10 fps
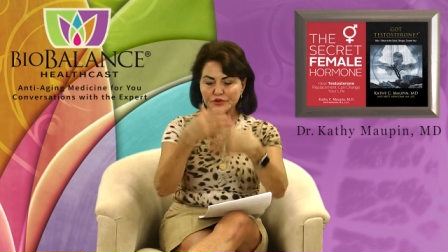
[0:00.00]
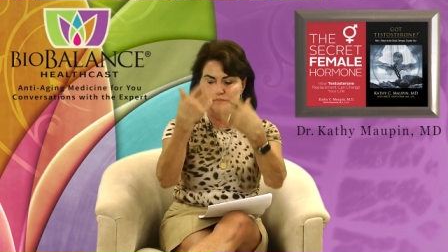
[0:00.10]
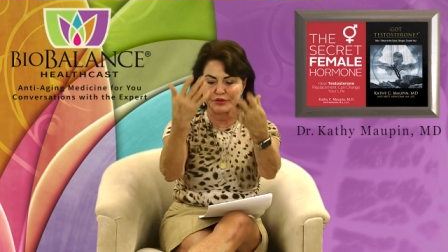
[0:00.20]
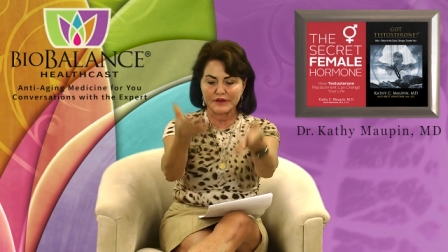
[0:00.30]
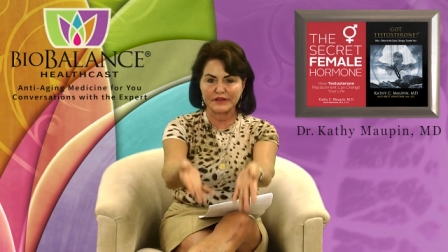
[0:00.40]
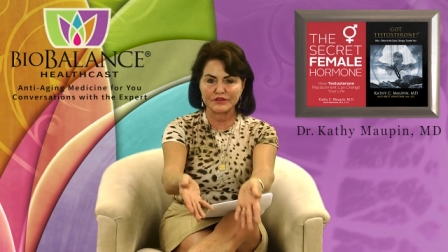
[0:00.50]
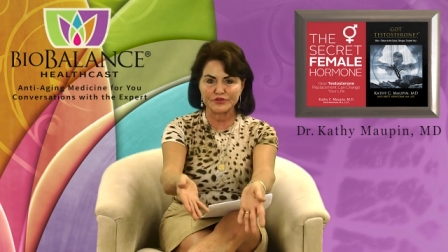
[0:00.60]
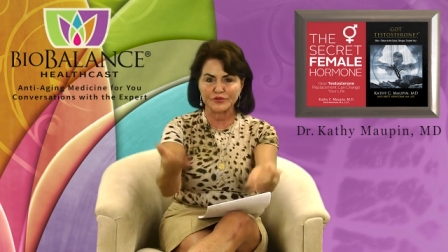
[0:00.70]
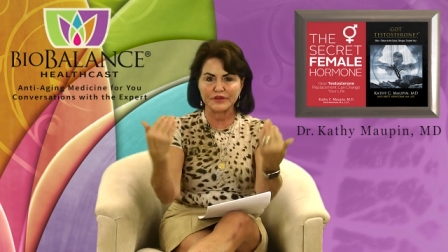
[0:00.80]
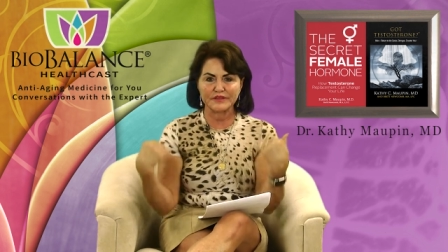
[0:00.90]
You put it in the
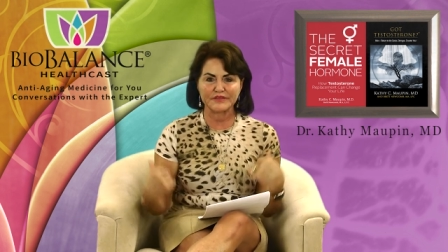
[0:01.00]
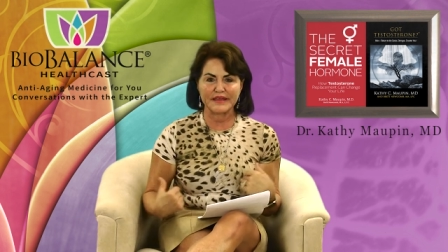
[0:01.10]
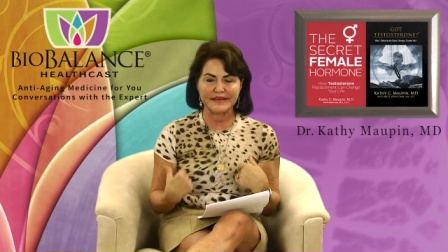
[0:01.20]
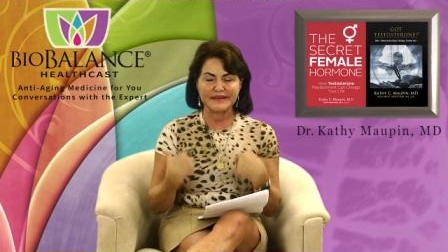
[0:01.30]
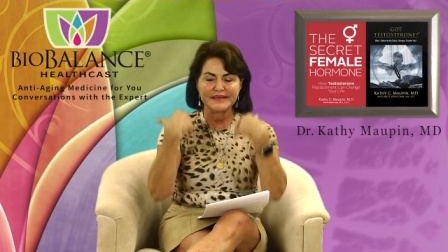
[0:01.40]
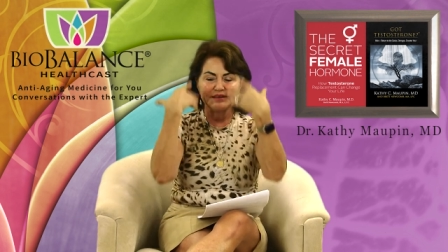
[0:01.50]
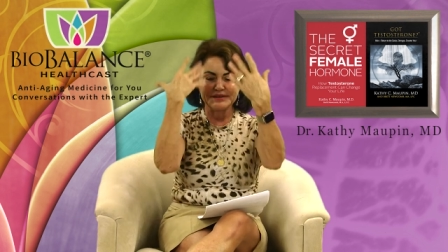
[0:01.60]
toilet, then